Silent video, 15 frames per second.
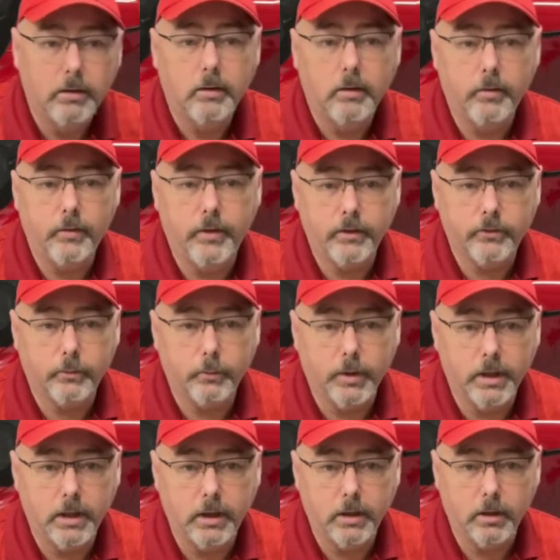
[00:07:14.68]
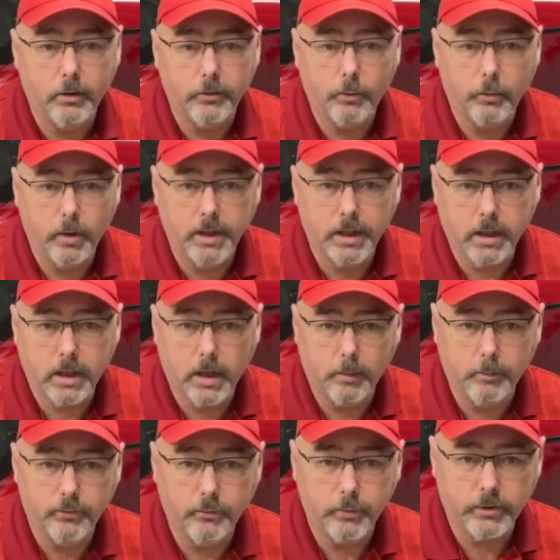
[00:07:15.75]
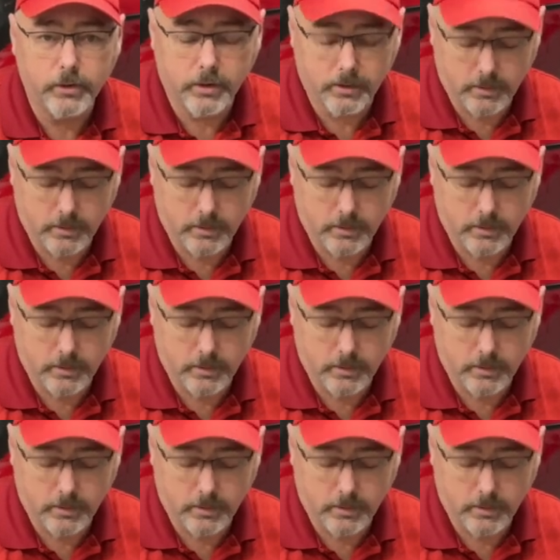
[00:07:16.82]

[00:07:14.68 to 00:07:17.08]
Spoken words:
this one here, the one that comes with